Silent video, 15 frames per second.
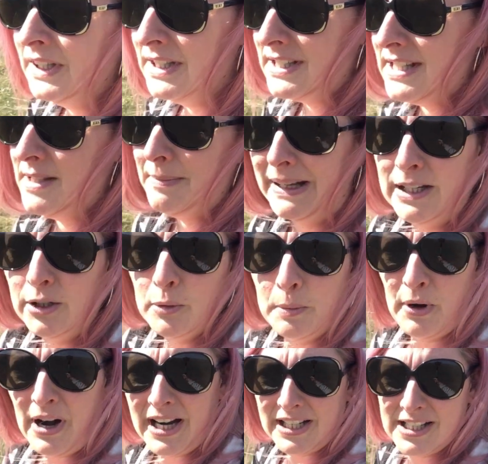This is my little
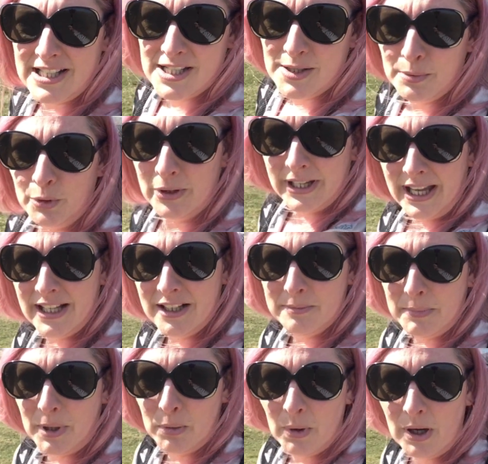practice walk ahead of
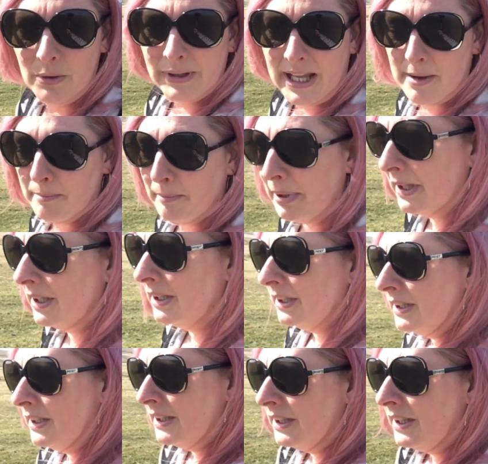my wild camp
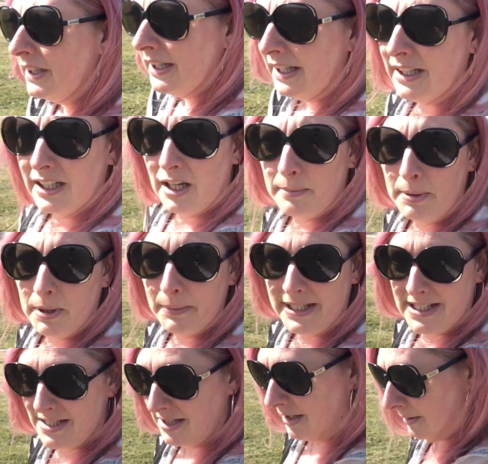in a couple of
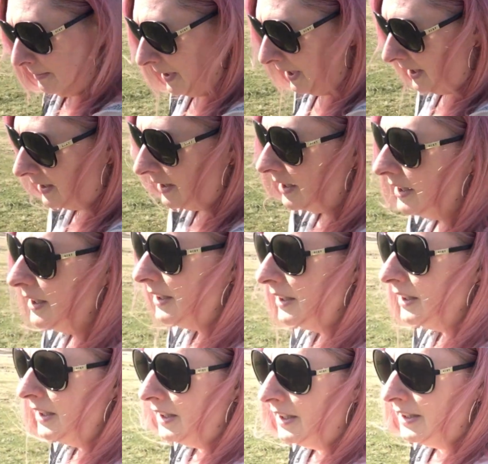weeks' time.
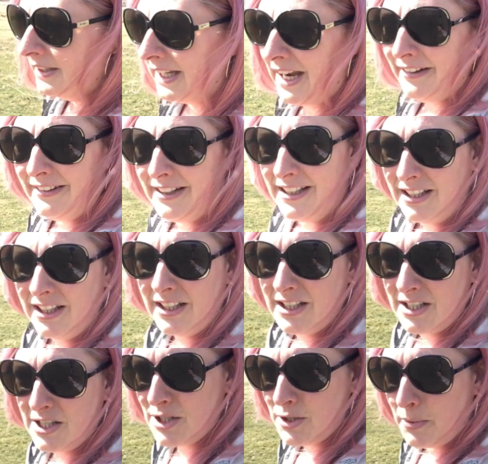Carrying
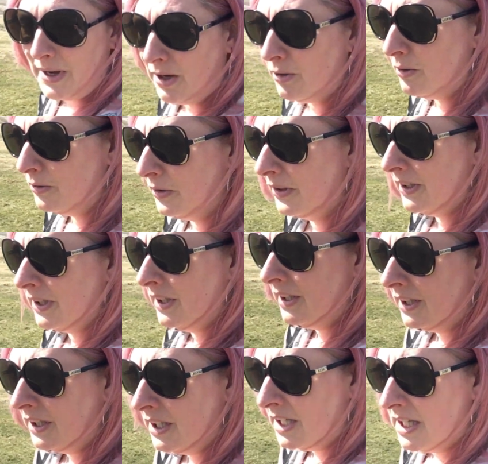twelve
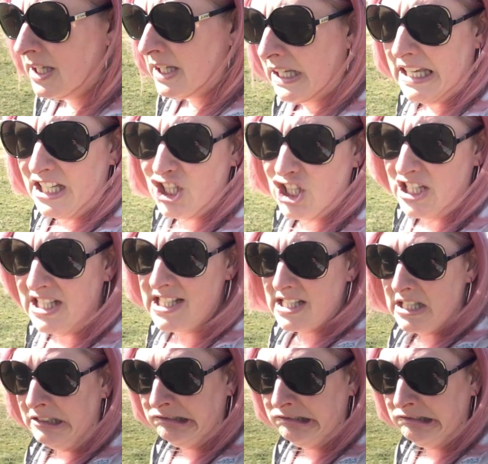kilograms.